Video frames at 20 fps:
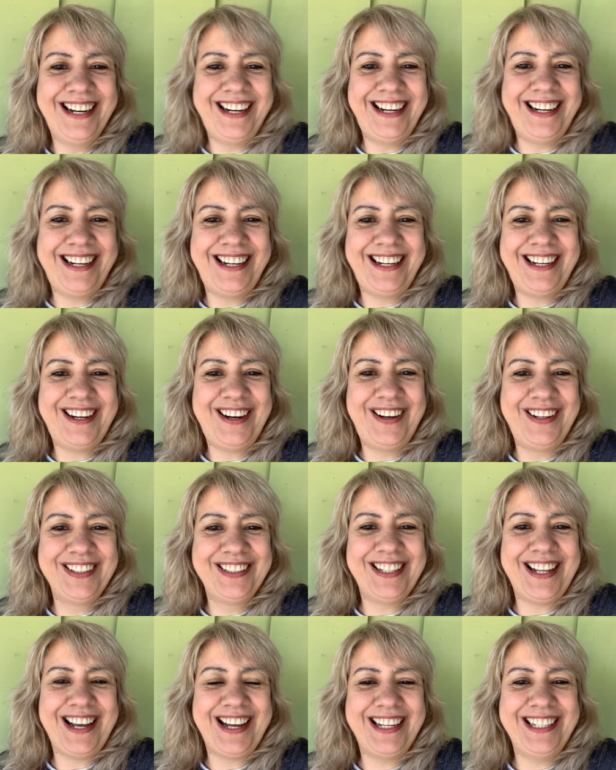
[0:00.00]
uh,
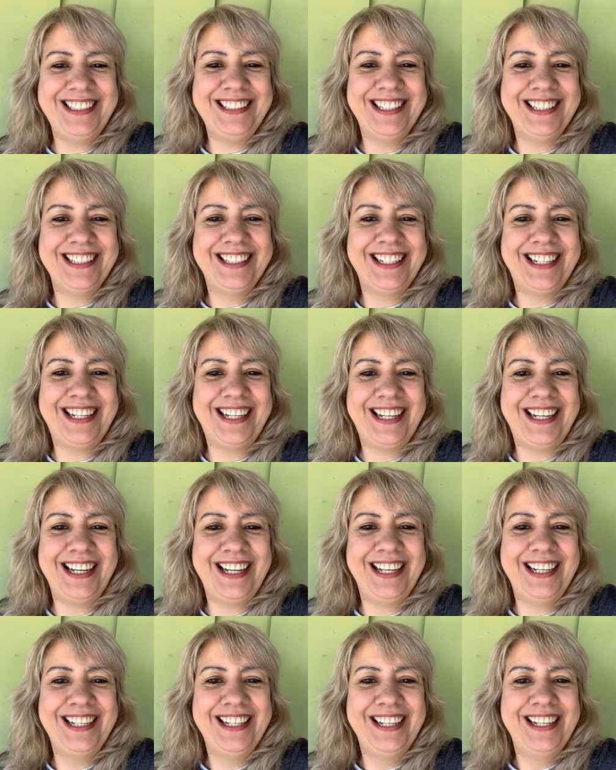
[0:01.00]
online,
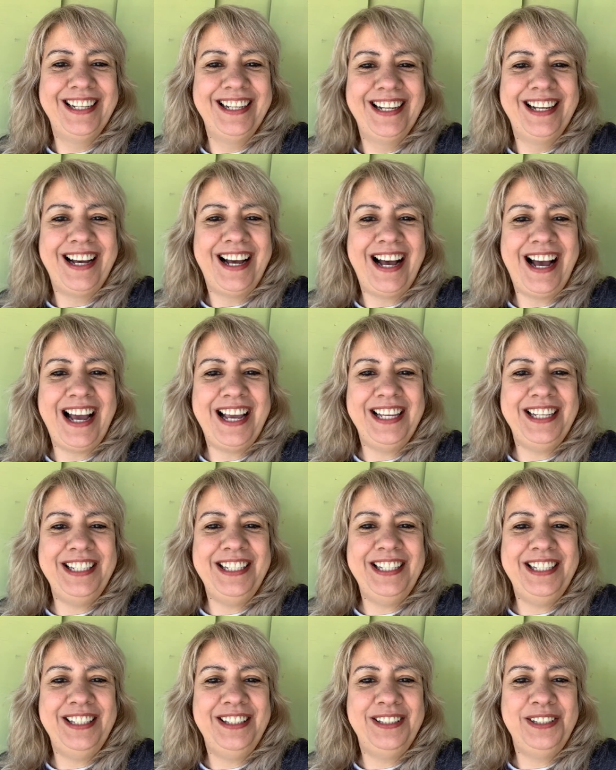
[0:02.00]
uh, that
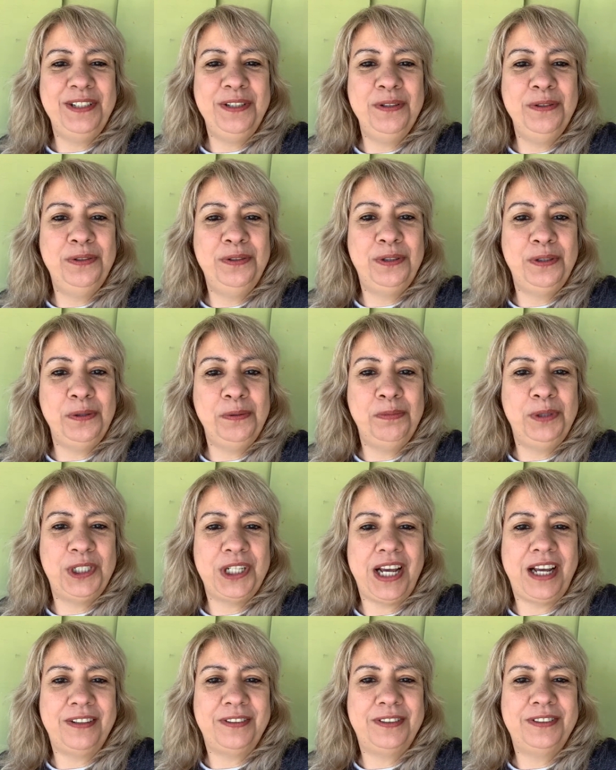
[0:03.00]
is the YouTube
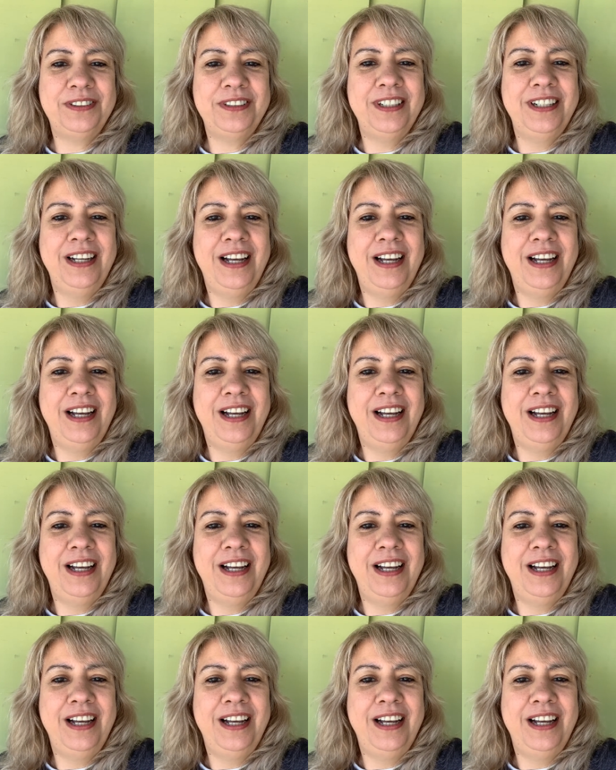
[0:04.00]
channel.